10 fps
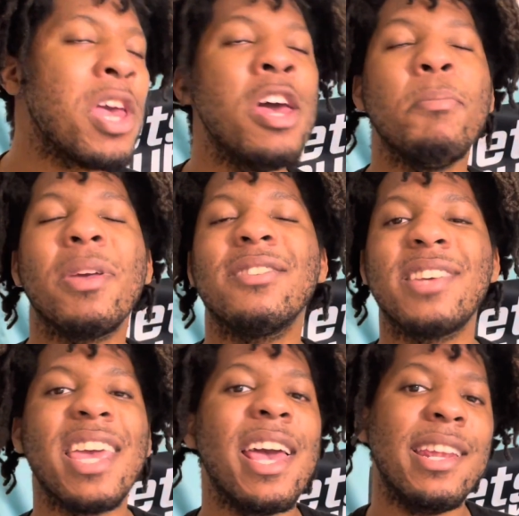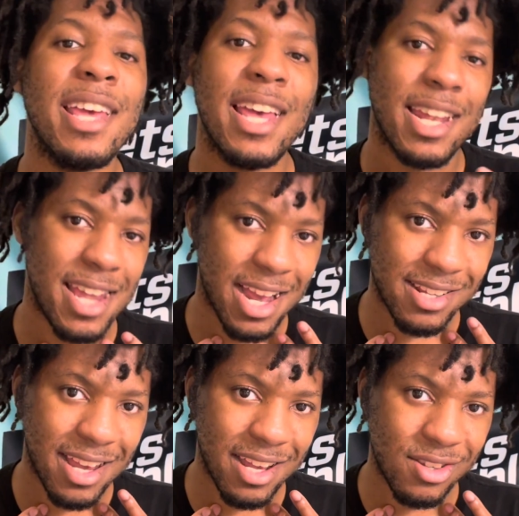Because again, neck
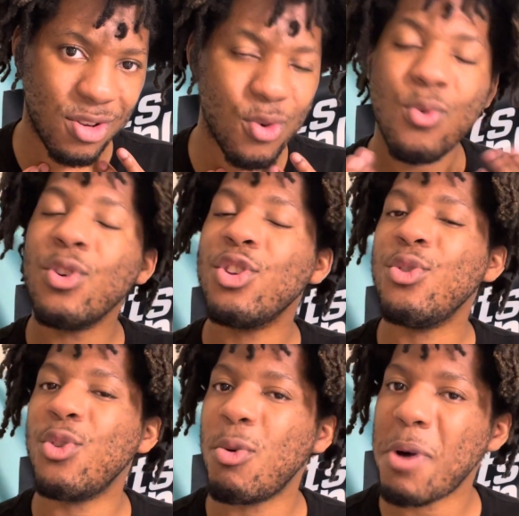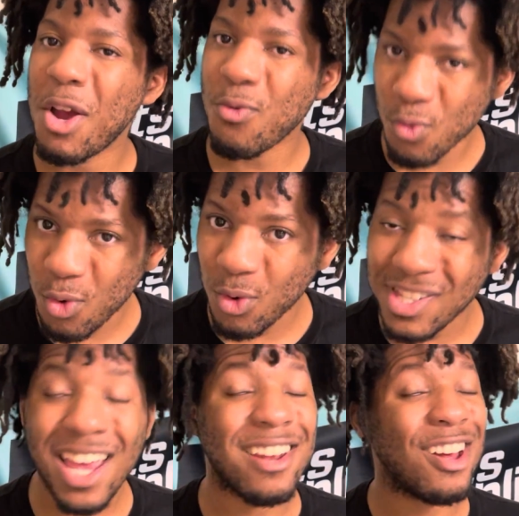tattoo, you know my rules.
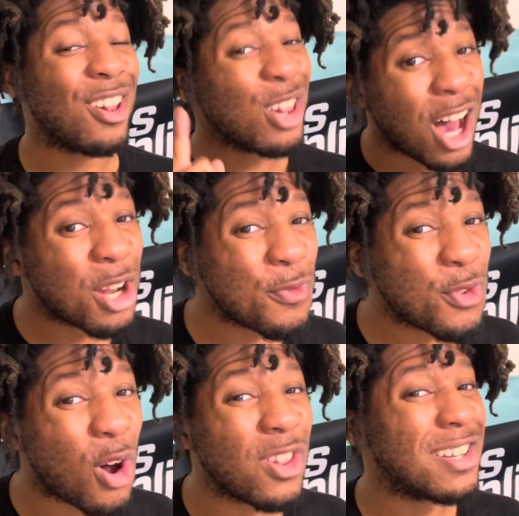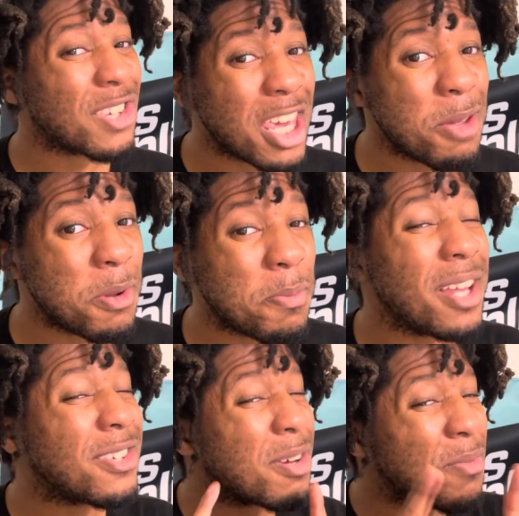And a lot of y'all, let's keep it being
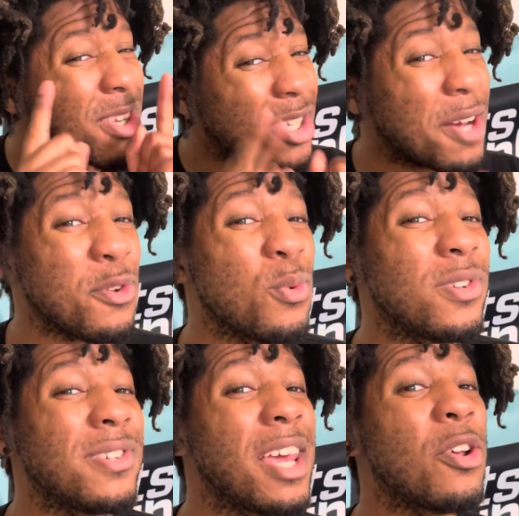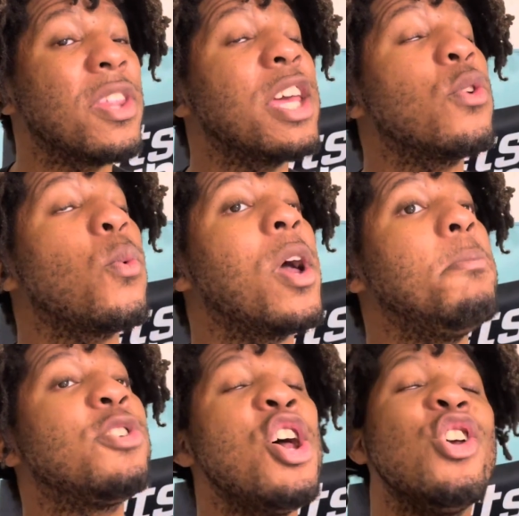some of the stuff you were saying on the
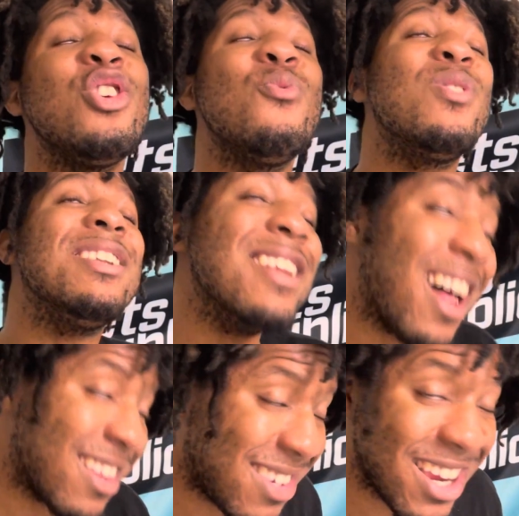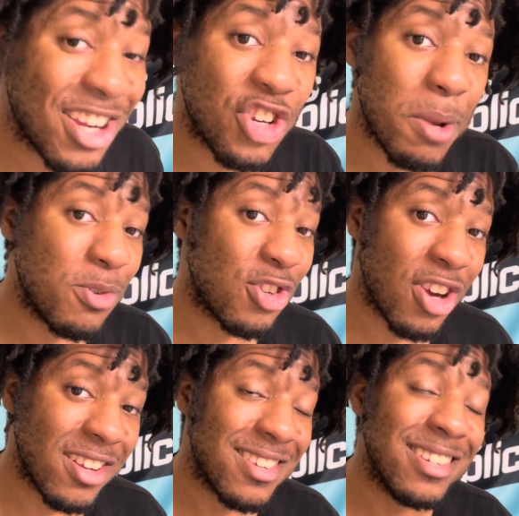interwebs, you would not say to James
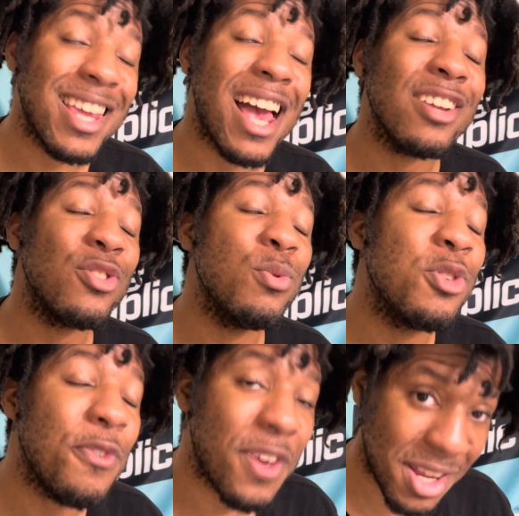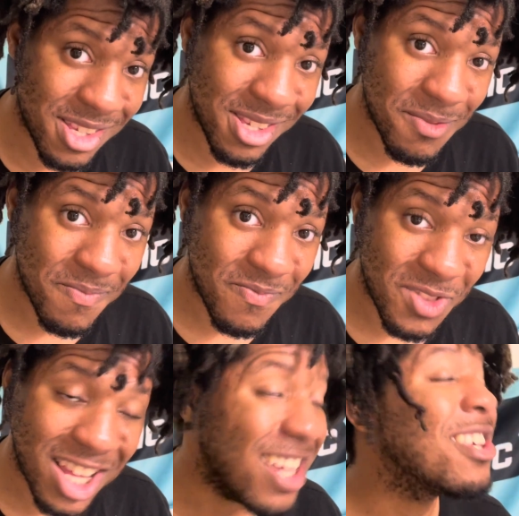Johnson tattooed face.
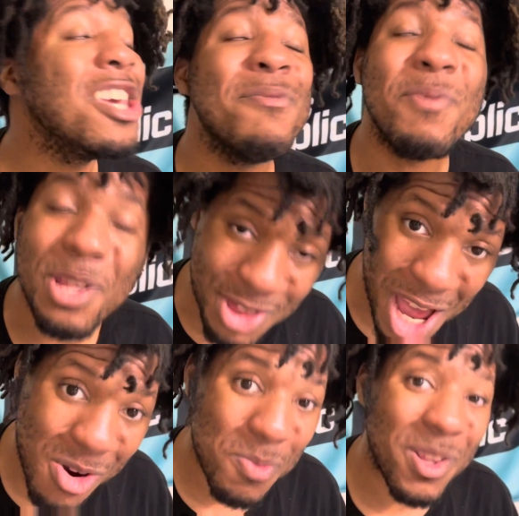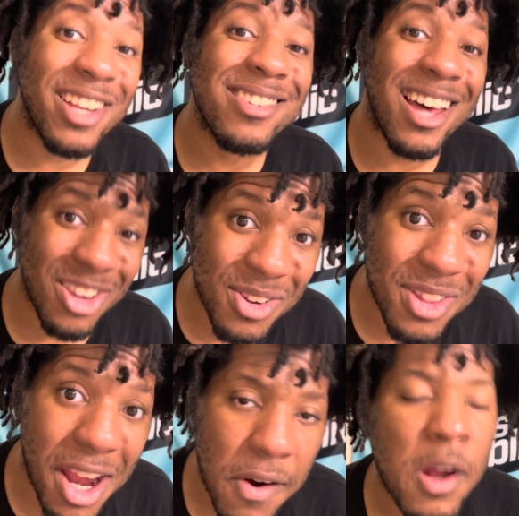Let's keep it a theory, but that's not even
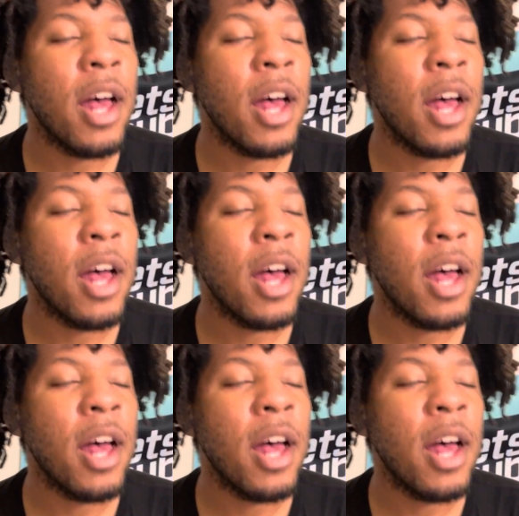there.